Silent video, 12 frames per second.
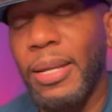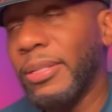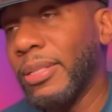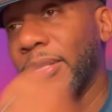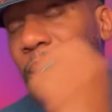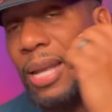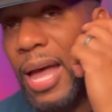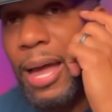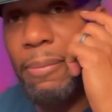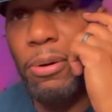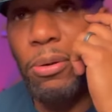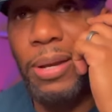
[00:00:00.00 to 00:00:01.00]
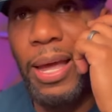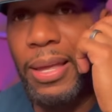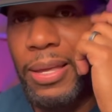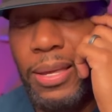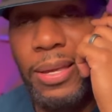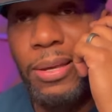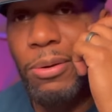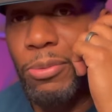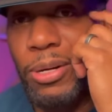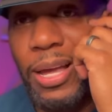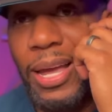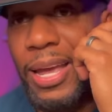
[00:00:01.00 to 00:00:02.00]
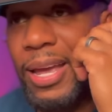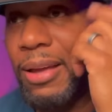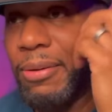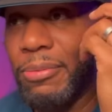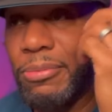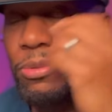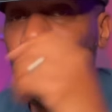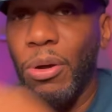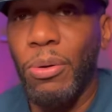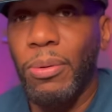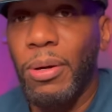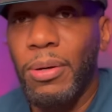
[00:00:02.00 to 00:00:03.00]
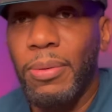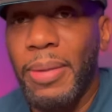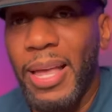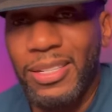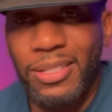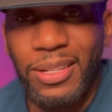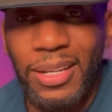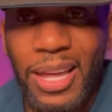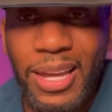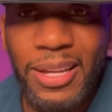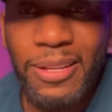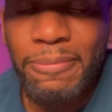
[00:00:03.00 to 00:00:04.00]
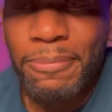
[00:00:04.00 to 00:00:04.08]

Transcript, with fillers: It's just a lot, bro. Like we done had, you know, um as a late